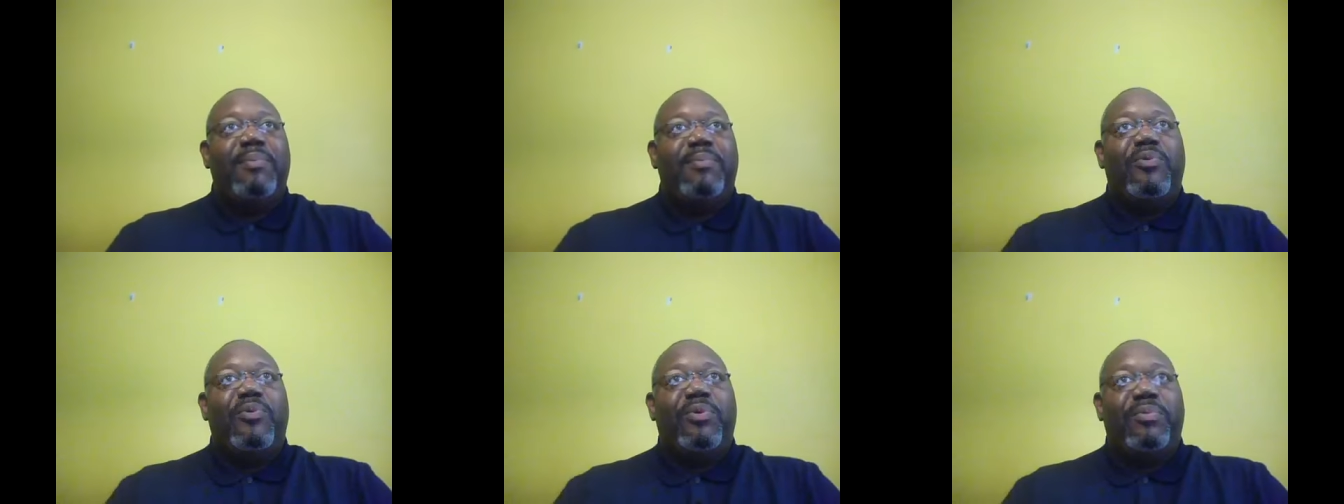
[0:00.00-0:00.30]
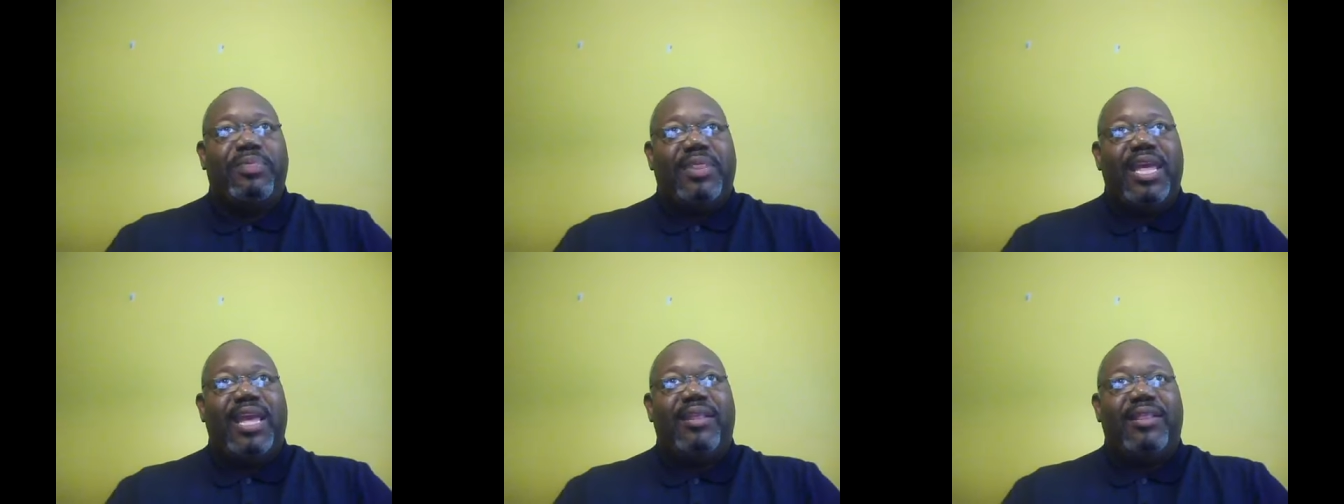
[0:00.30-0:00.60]
people
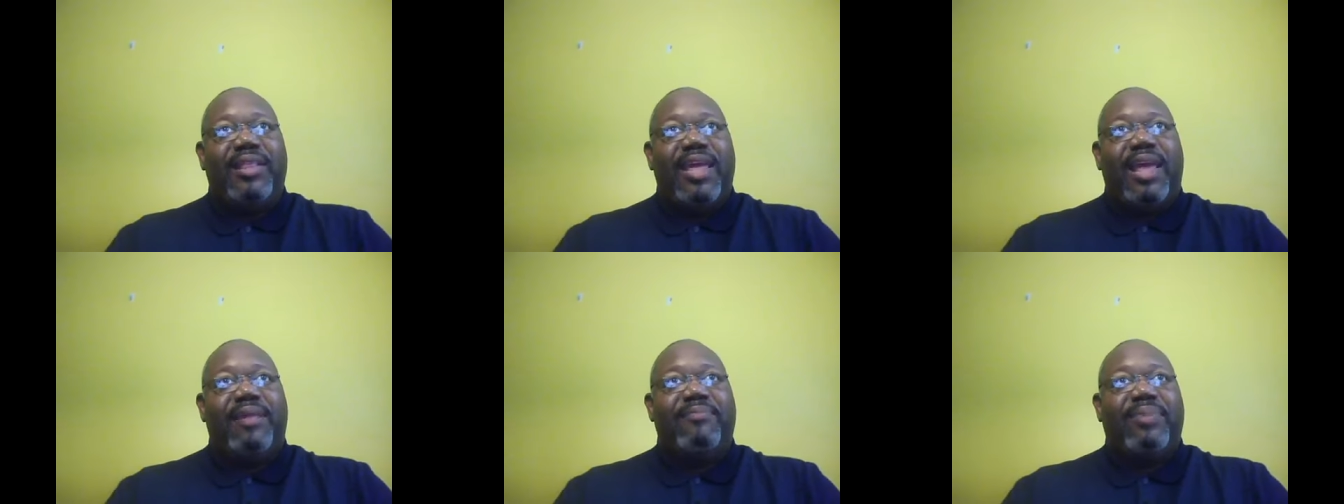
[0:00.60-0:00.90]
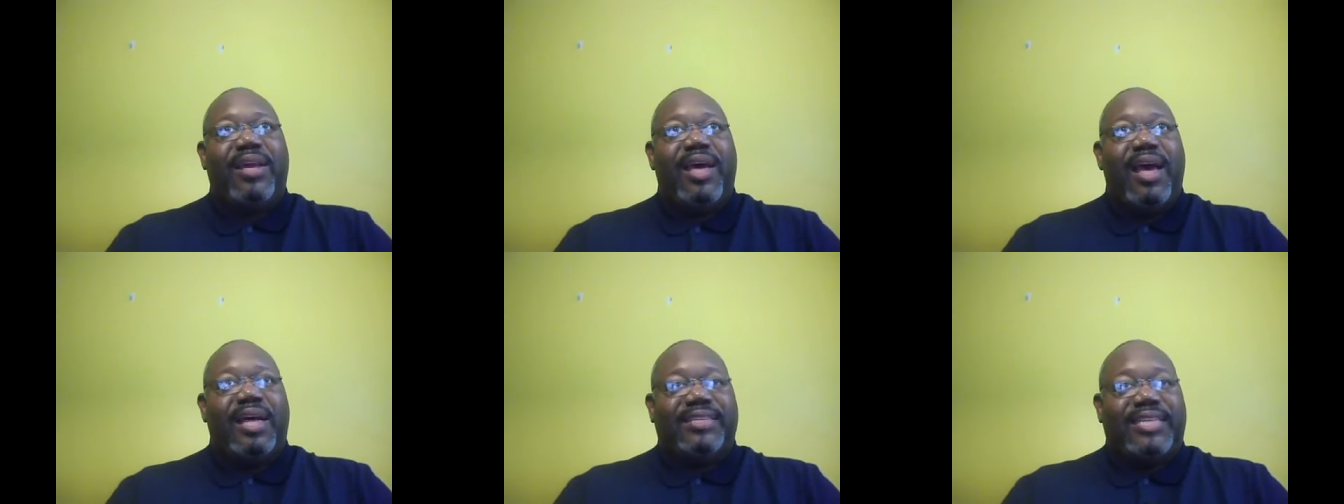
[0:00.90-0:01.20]
would think
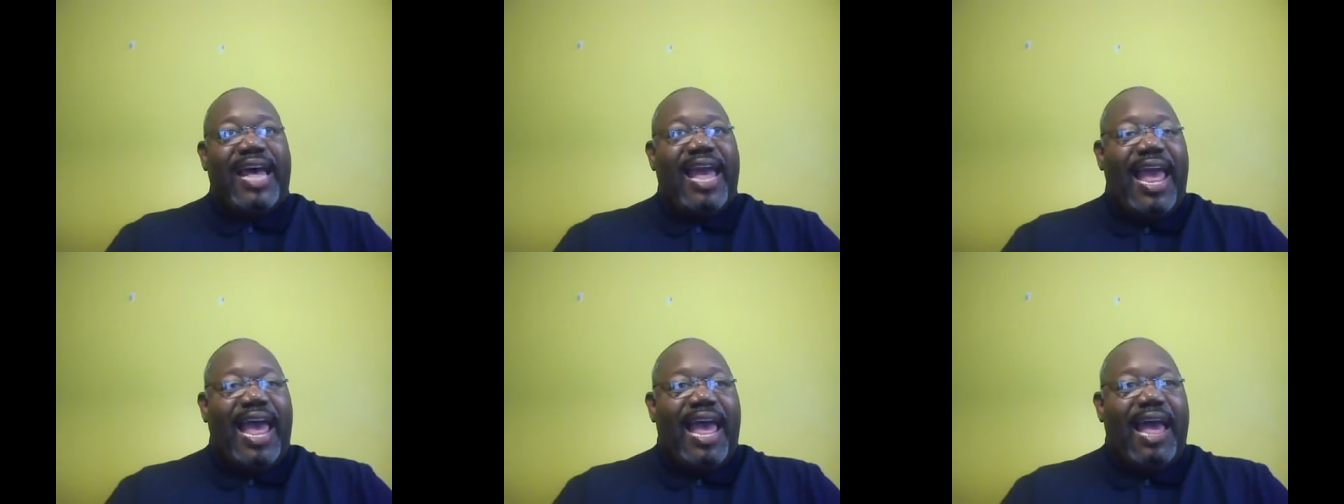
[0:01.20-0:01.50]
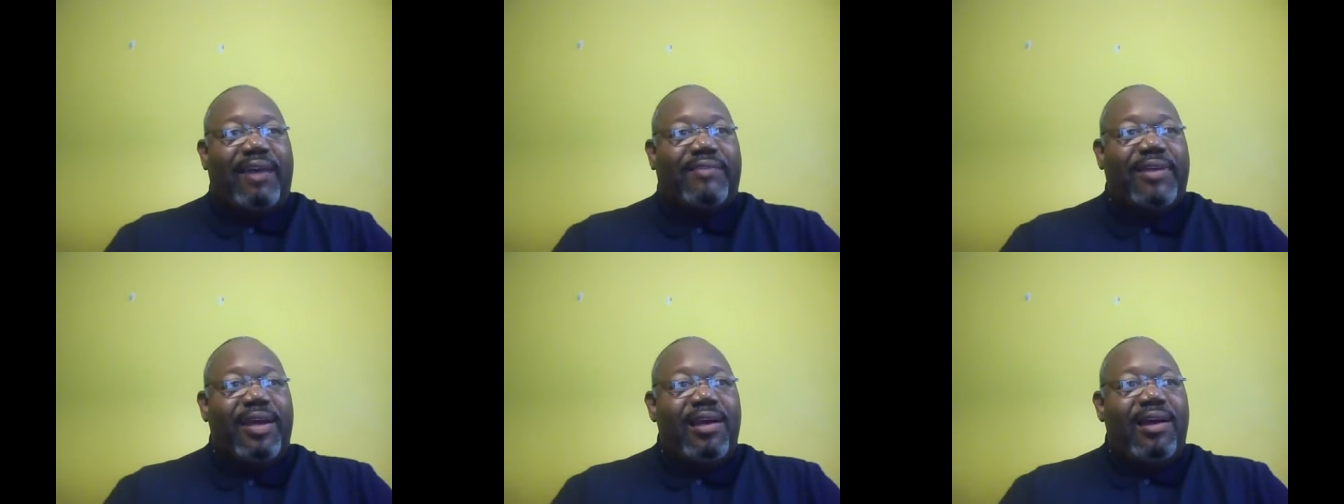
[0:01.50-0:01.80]
that because I
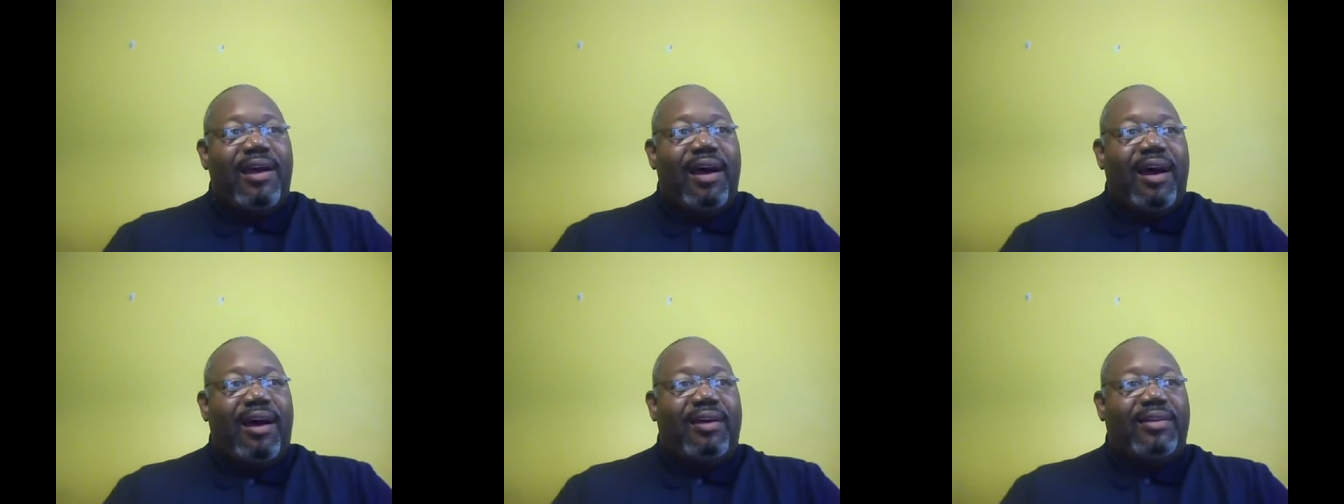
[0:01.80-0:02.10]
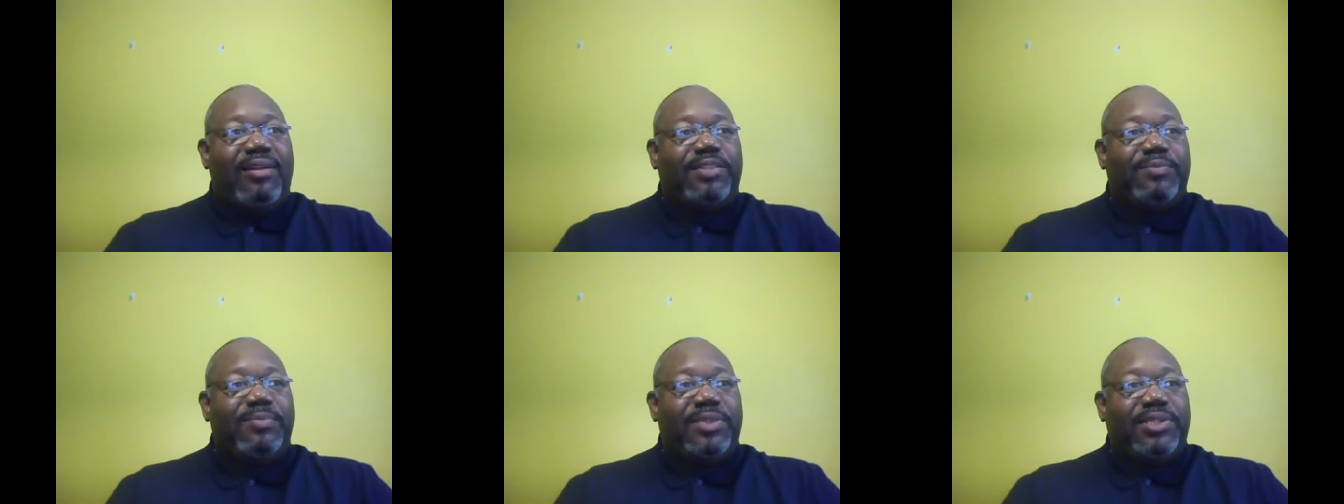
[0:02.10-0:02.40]
have
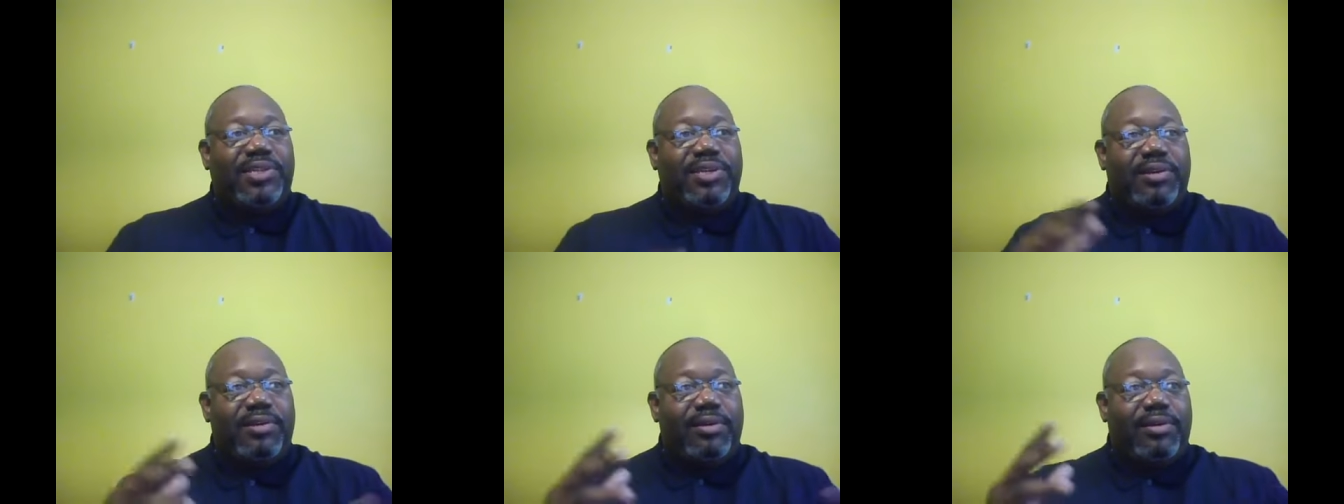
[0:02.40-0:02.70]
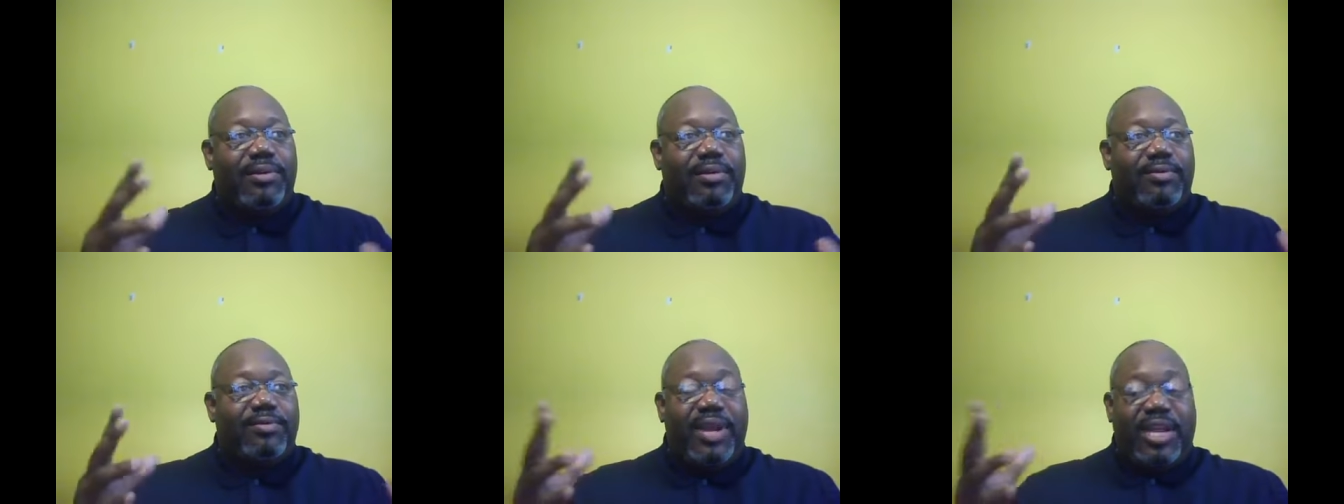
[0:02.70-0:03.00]
all these
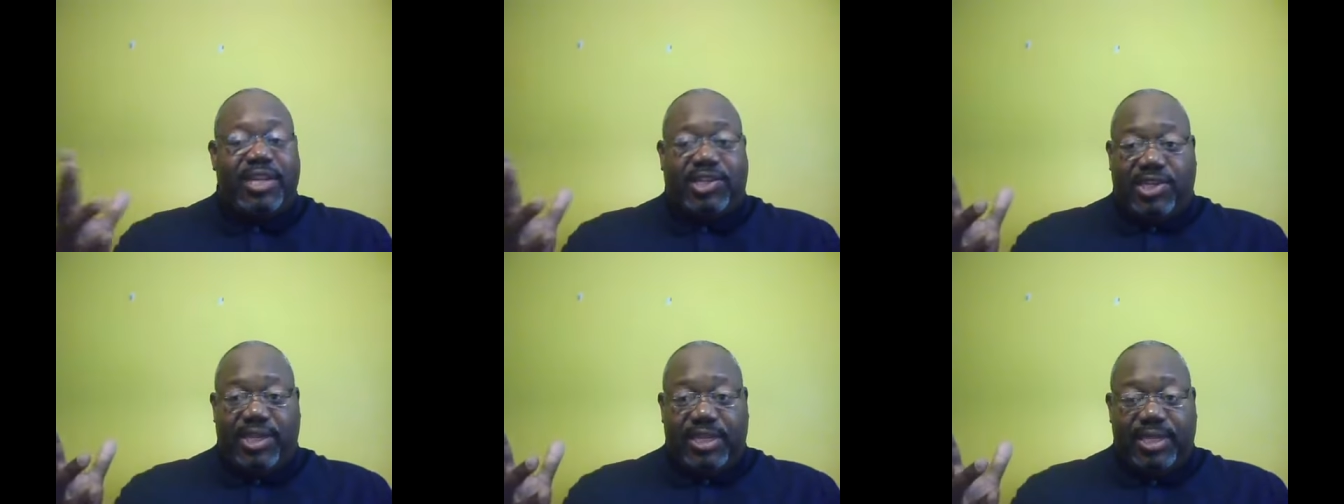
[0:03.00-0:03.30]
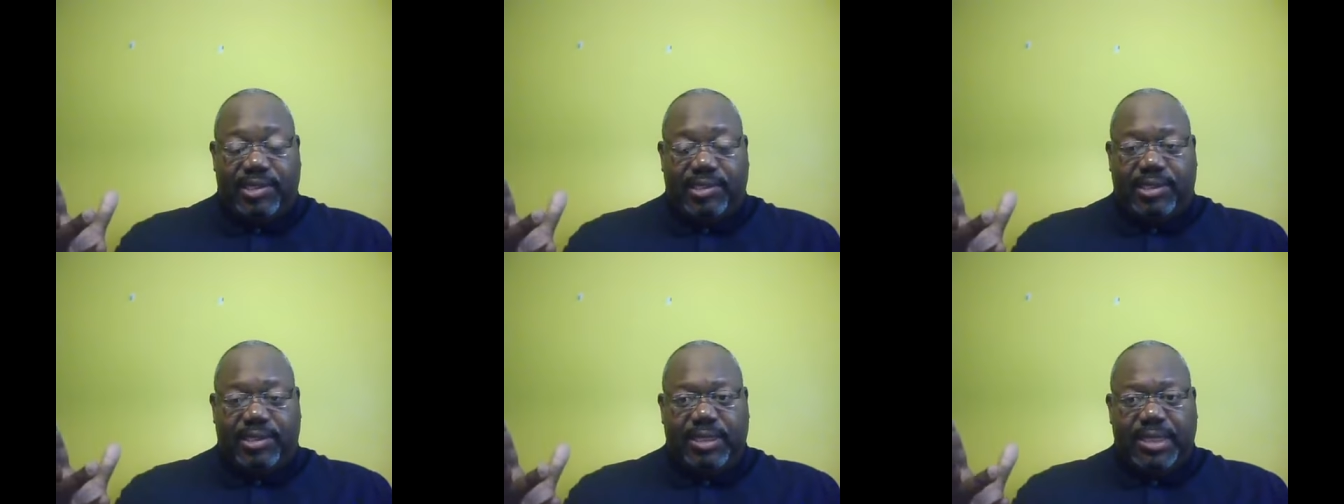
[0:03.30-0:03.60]
material
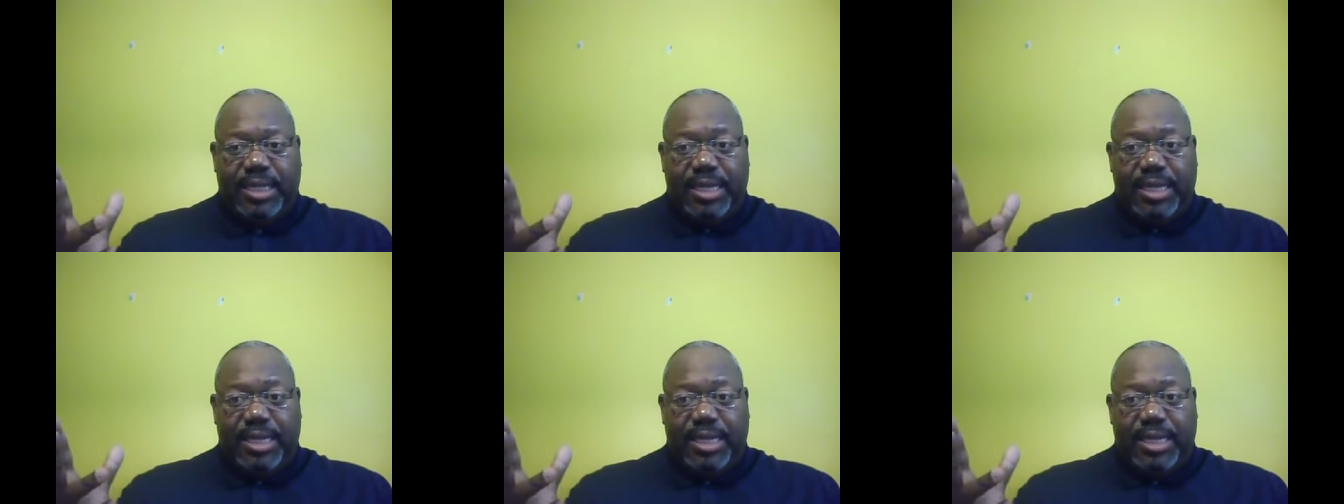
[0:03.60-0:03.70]
riches,